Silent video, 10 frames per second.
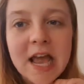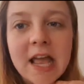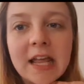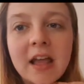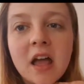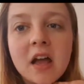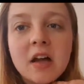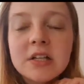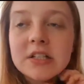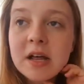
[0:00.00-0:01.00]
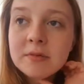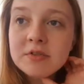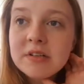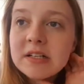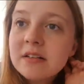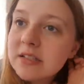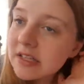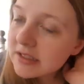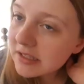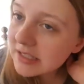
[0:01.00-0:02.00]
I don't know how much reading
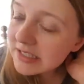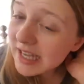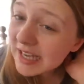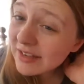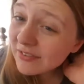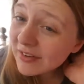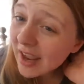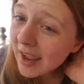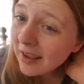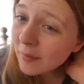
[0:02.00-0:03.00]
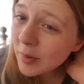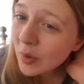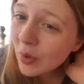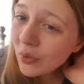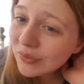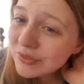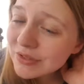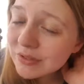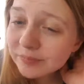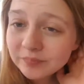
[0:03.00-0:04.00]
I've done this evening,
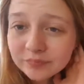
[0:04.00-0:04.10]
because